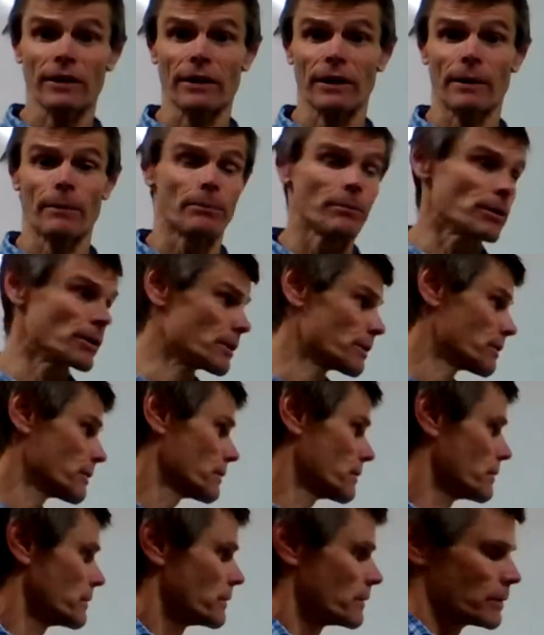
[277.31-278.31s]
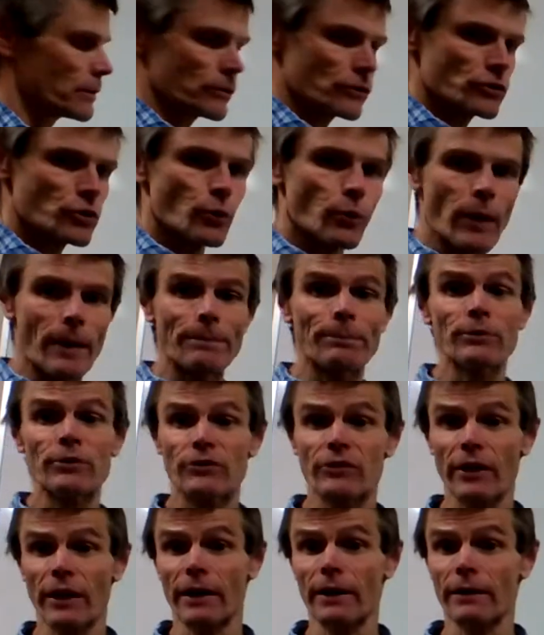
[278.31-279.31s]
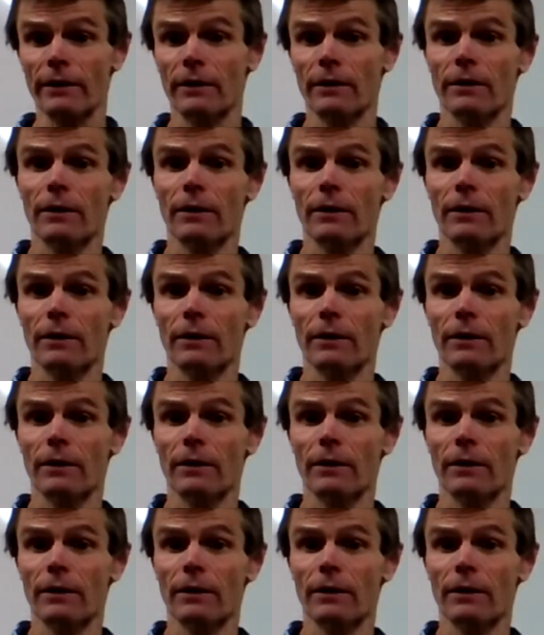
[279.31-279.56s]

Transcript: number to represent